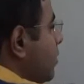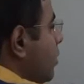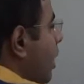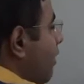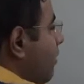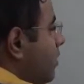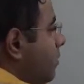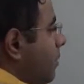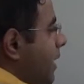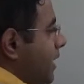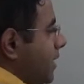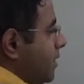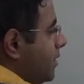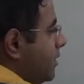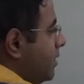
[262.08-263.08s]

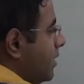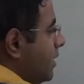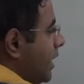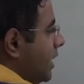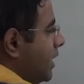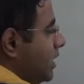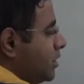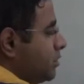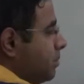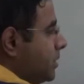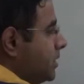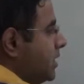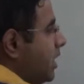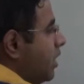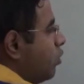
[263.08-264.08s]
government in its
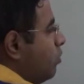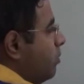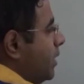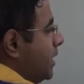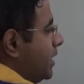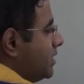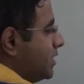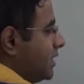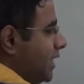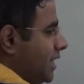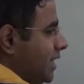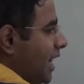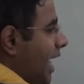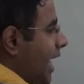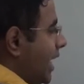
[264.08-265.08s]
budget document has
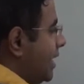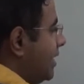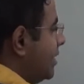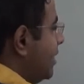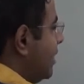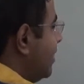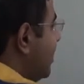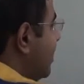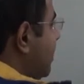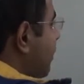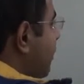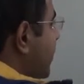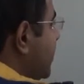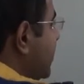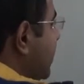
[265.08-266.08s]
said that, that the
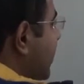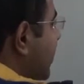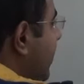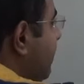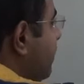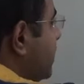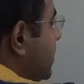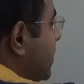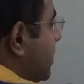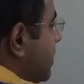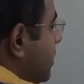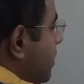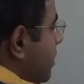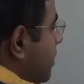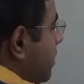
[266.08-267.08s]
fiscal deficit
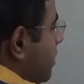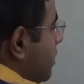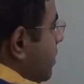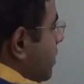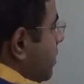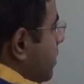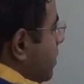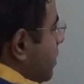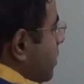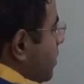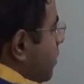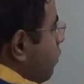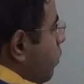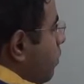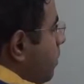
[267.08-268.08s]

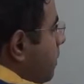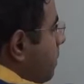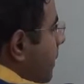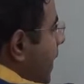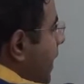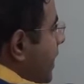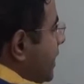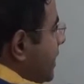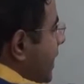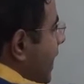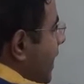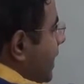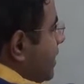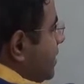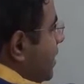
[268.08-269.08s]
would be
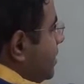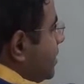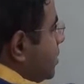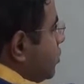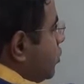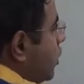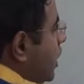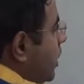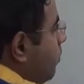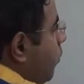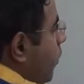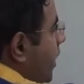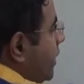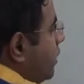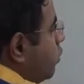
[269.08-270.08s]
maintained just three
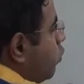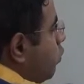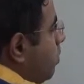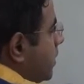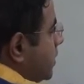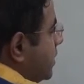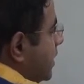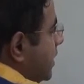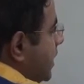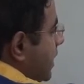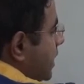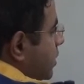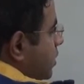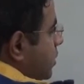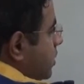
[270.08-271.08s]
point two
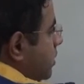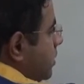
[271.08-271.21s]
percentage.